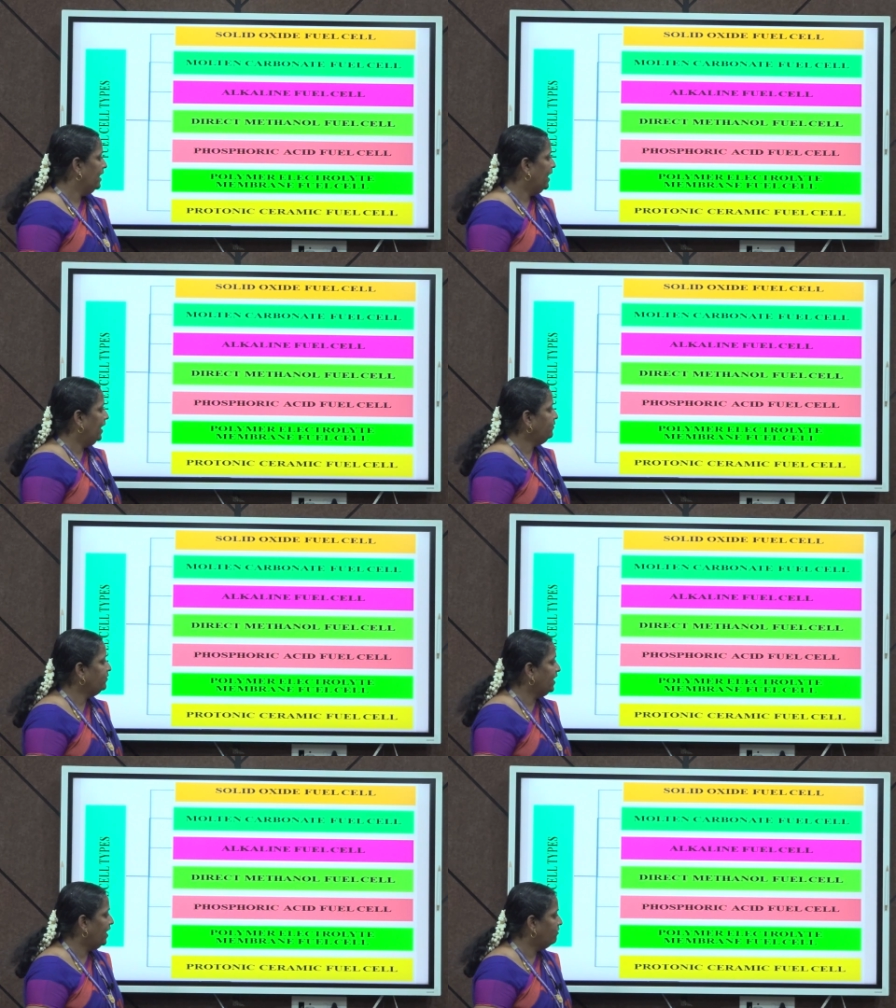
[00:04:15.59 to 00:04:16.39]
and
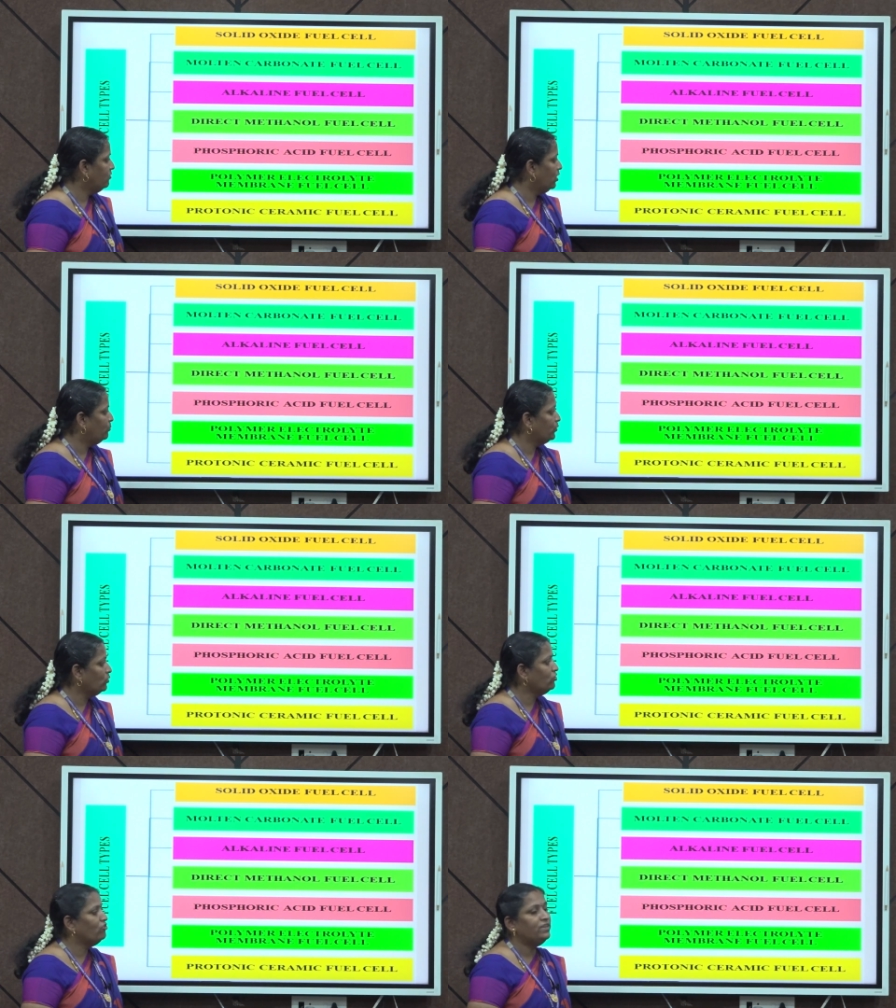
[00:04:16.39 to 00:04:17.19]
we have a
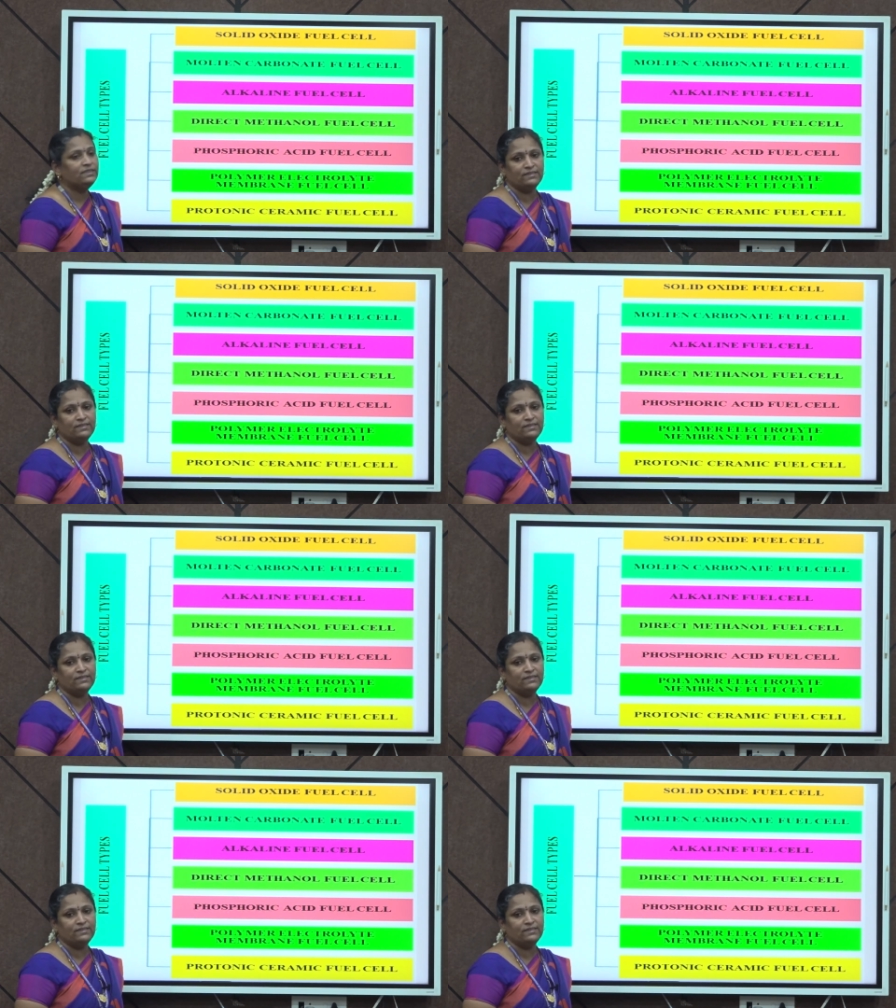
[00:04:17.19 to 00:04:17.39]
protonic